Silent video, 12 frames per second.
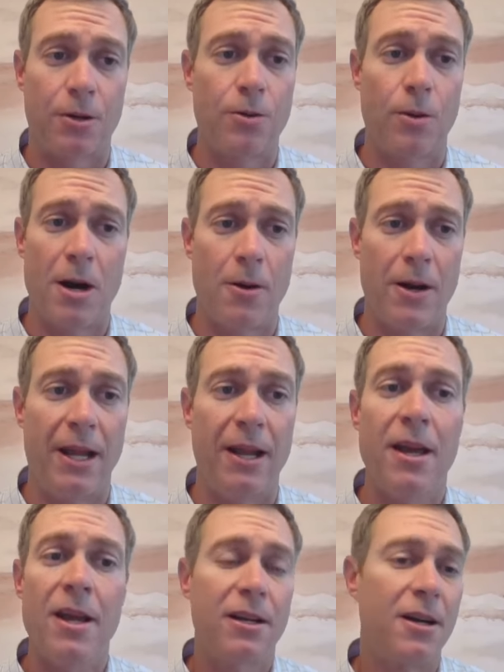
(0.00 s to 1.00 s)
are growing,
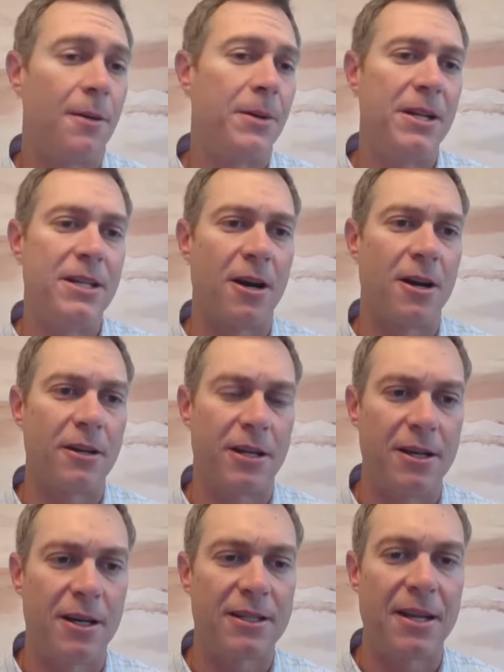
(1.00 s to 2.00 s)
companies aren't
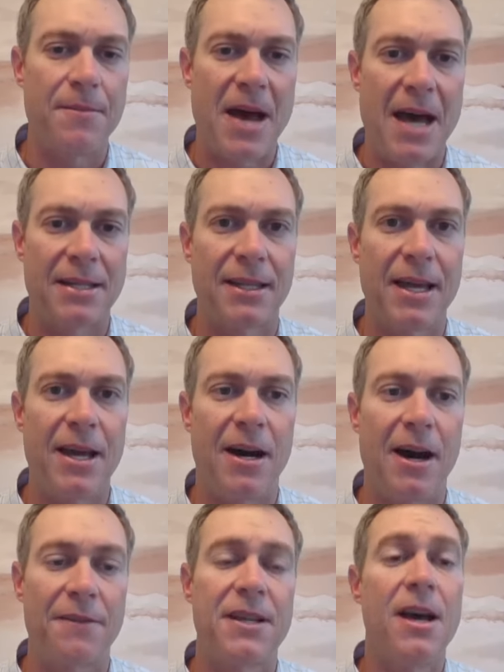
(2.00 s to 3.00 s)
conducting mass
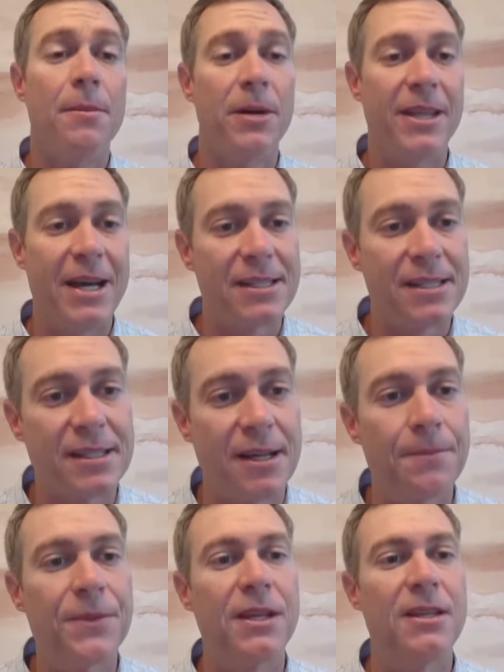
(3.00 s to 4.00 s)
layoffs. But that's
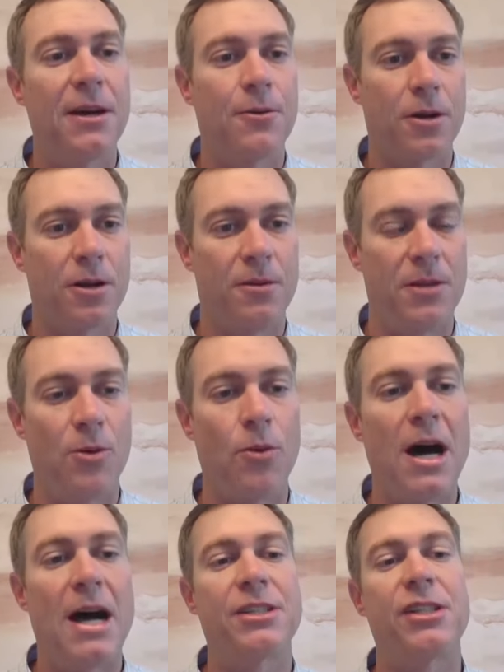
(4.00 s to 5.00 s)
something that we're going to be
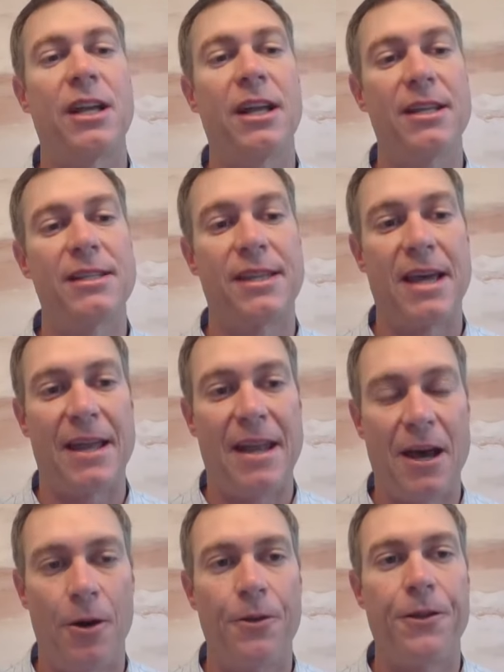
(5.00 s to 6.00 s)
watching is that
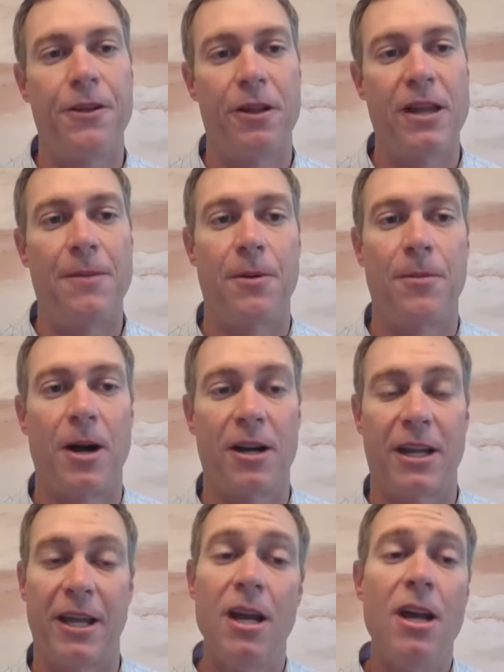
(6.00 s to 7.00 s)
health of the labor
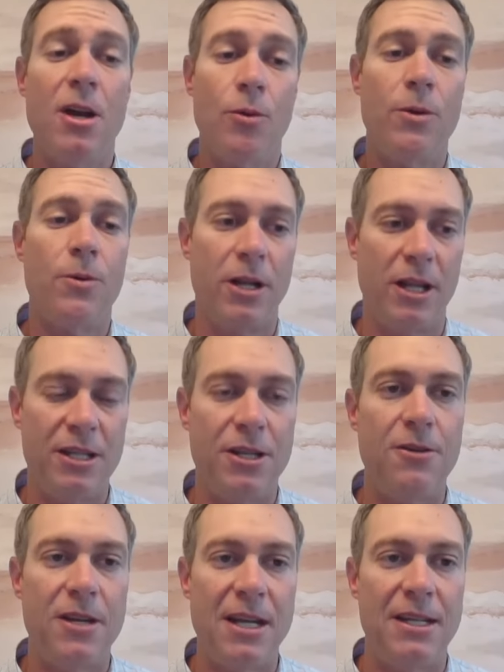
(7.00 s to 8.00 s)
market. We really
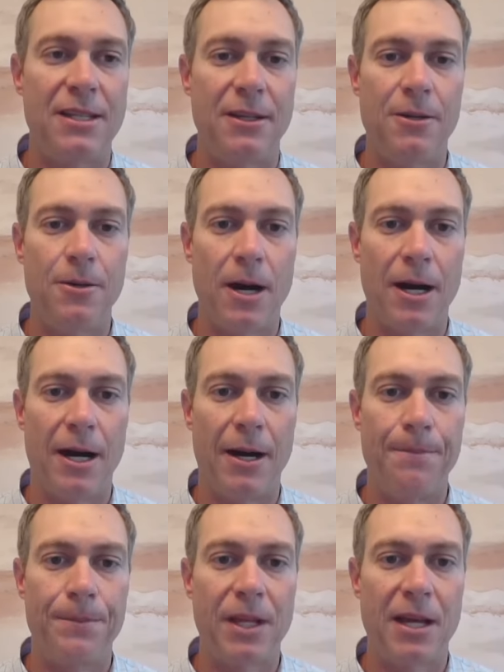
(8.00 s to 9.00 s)
do need to
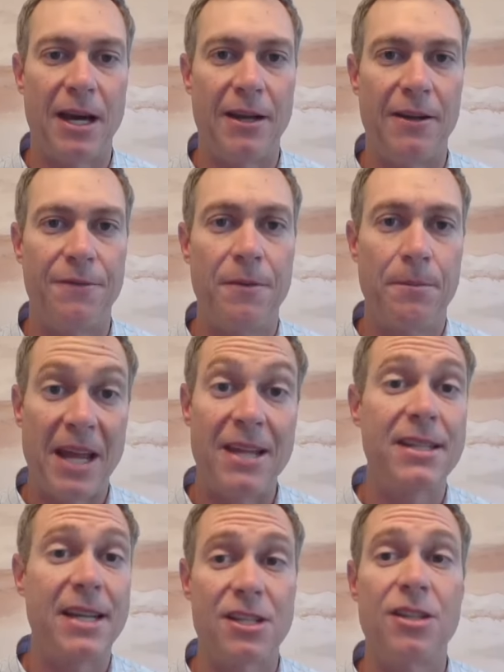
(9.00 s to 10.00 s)
um, kind of pay
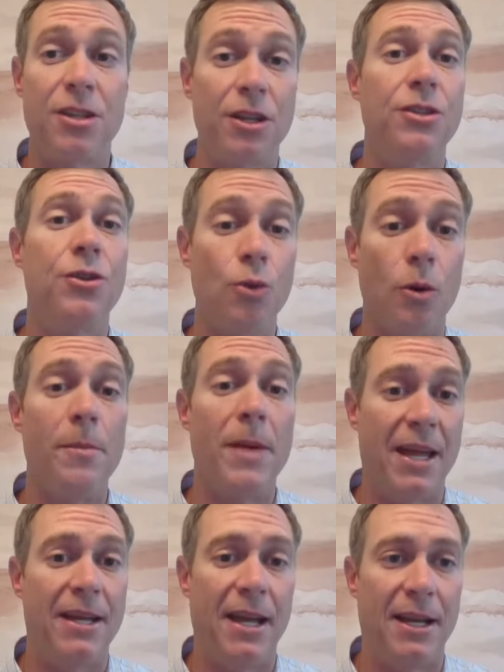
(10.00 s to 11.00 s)
attention to the dual
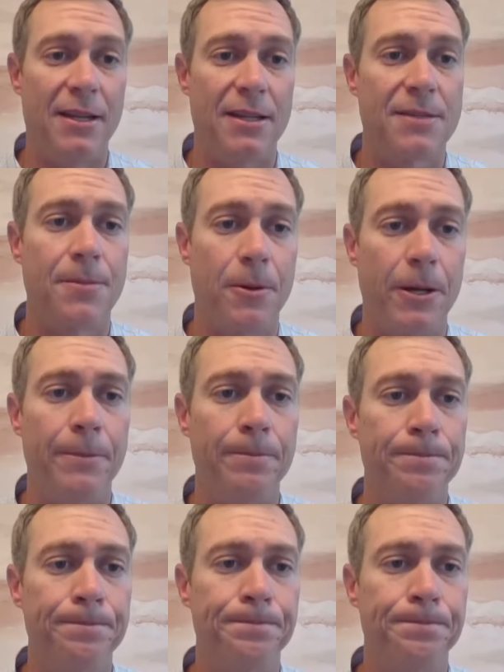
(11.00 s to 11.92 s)
mandate at this point.